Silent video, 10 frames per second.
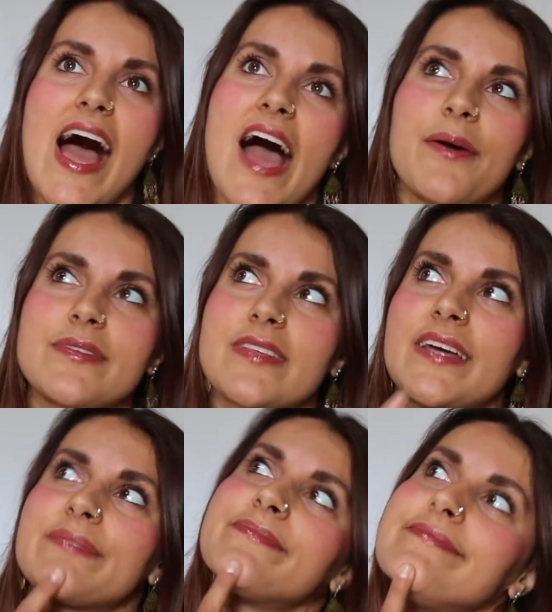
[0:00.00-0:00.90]
I was
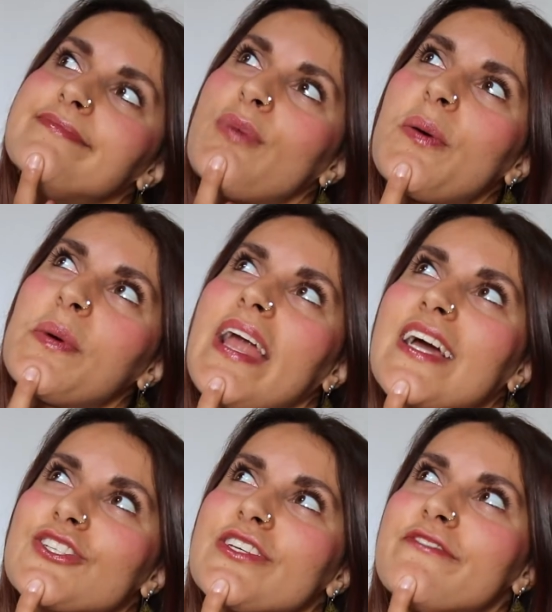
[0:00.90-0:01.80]
like, what would
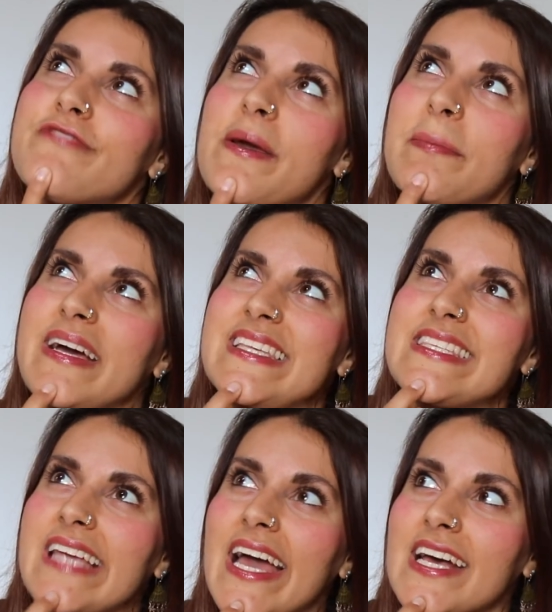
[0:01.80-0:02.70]
actually fit my
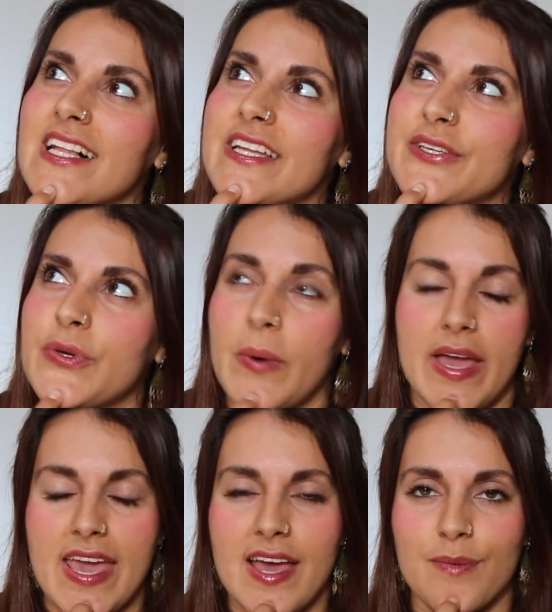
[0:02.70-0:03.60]
style and who I
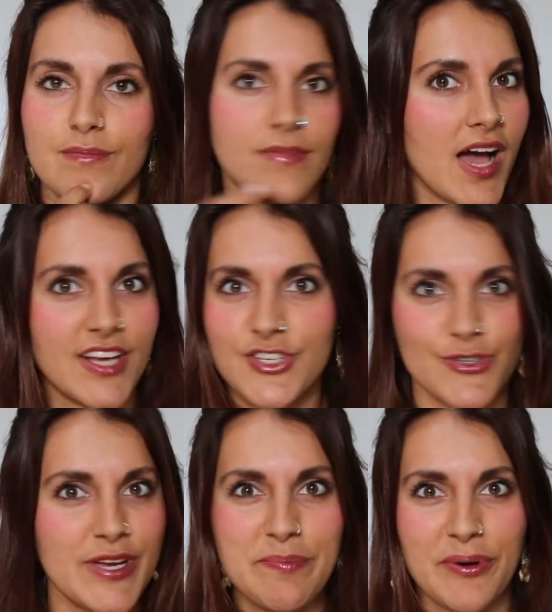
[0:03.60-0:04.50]
am? A
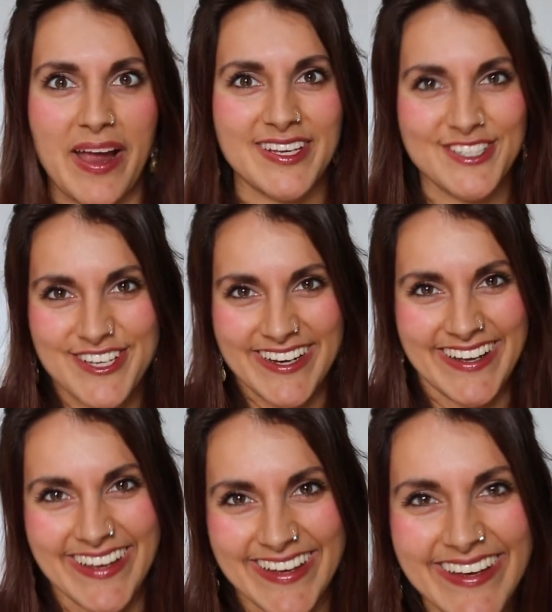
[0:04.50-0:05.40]
tree branch.
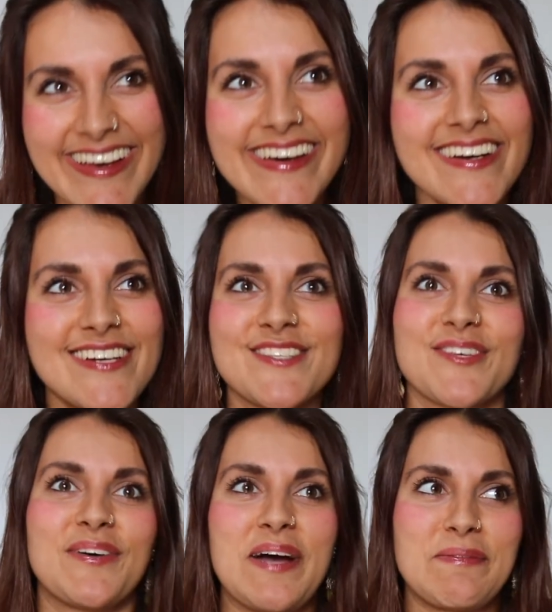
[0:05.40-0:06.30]

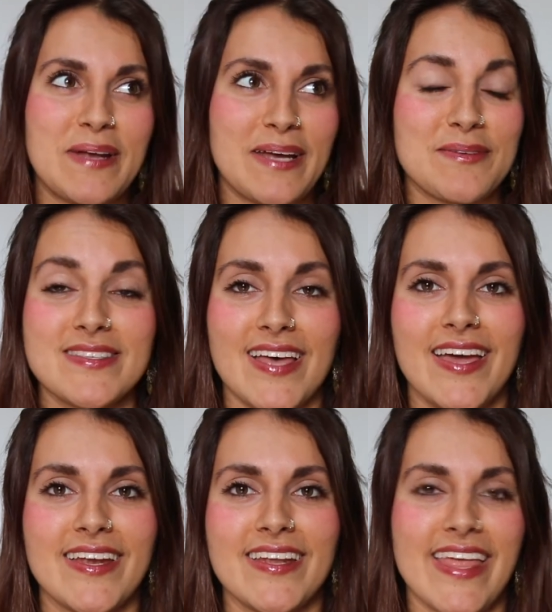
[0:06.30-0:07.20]
So I went
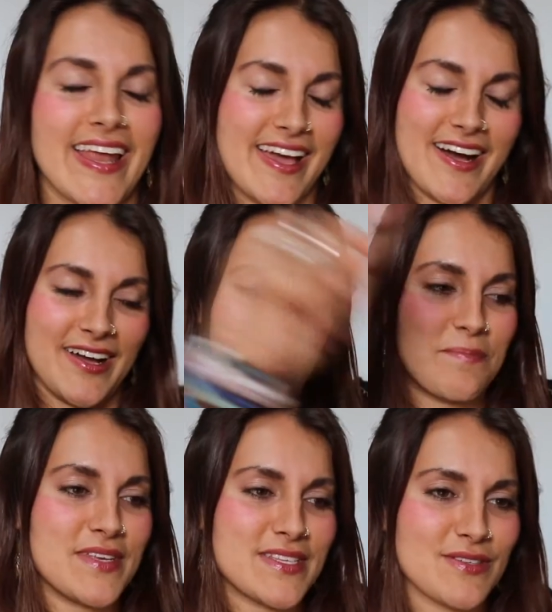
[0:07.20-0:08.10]
outside and then I hung
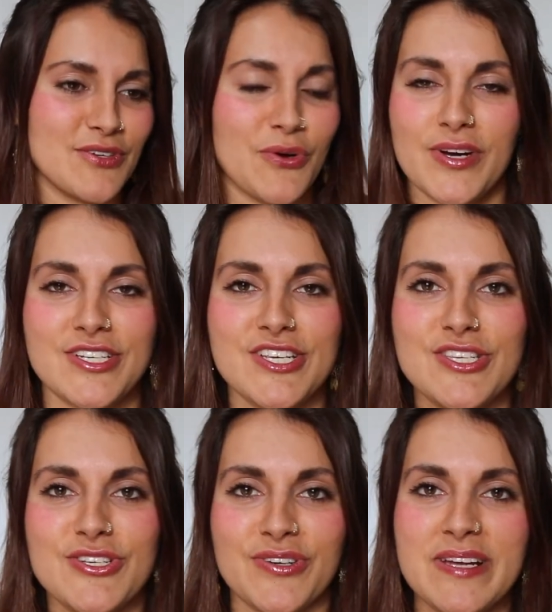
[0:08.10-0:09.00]
up this
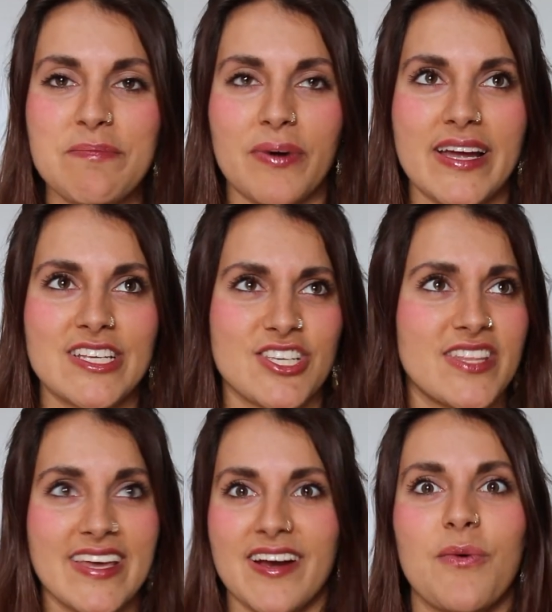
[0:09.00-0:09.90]
gorgeous tree branch,
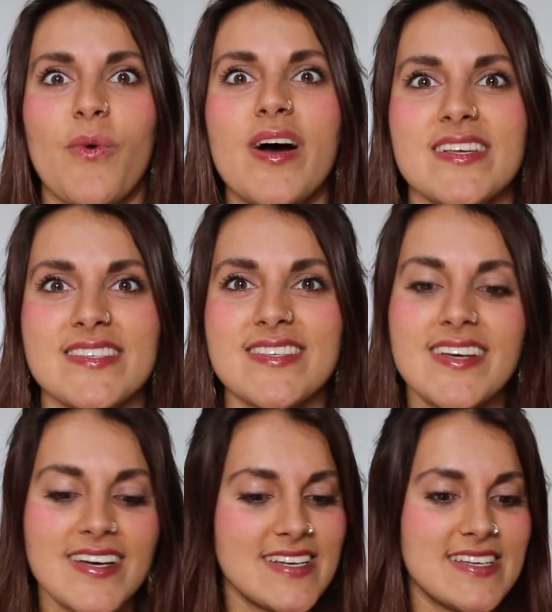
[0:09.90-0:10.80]
and there it was.
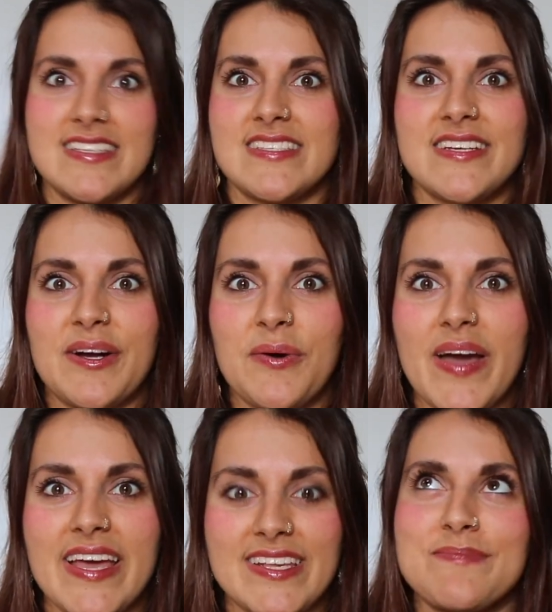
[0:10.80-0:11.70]
Zero
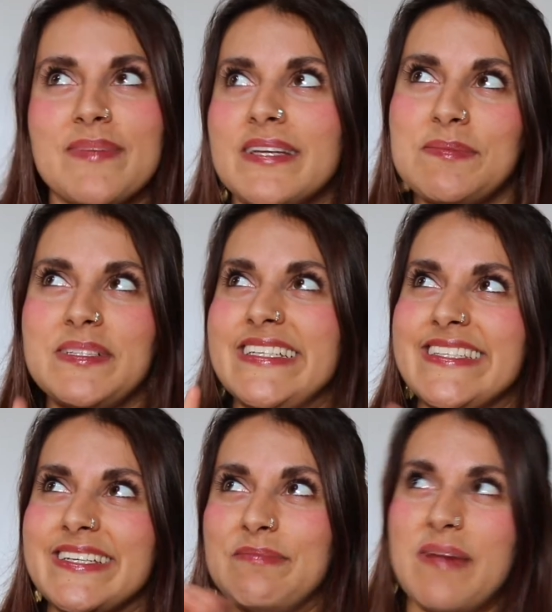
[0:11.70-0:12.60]
waste,
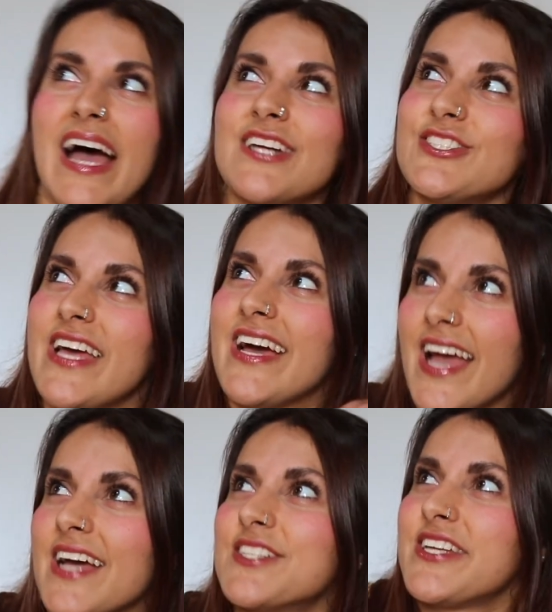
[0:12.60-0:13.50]
minimalism, hashtag,
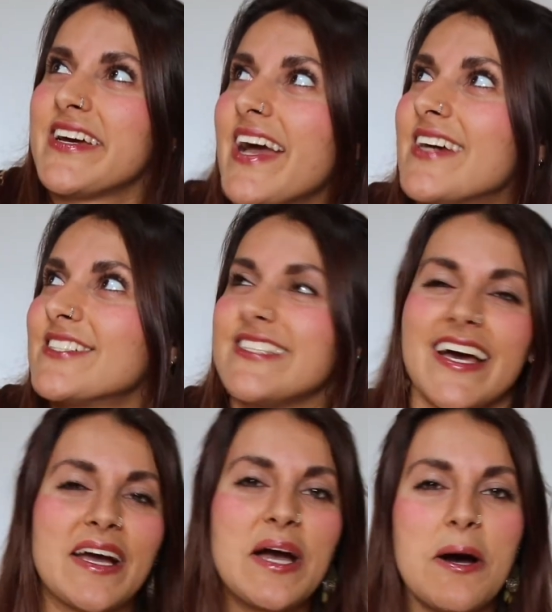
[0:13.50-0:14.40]
hashtag,
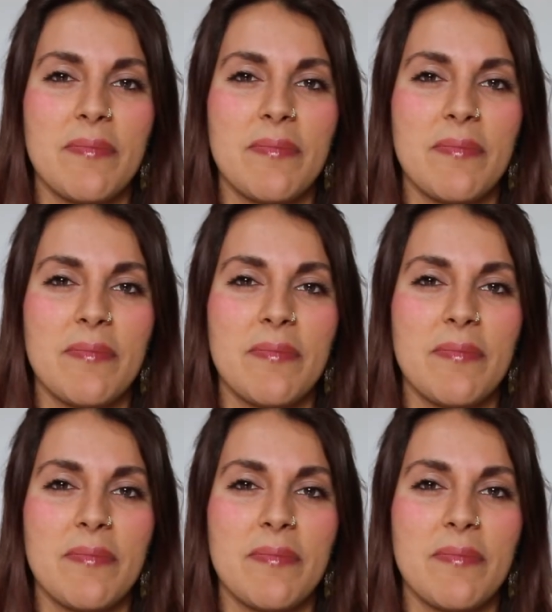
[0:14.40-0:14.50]
hashtag.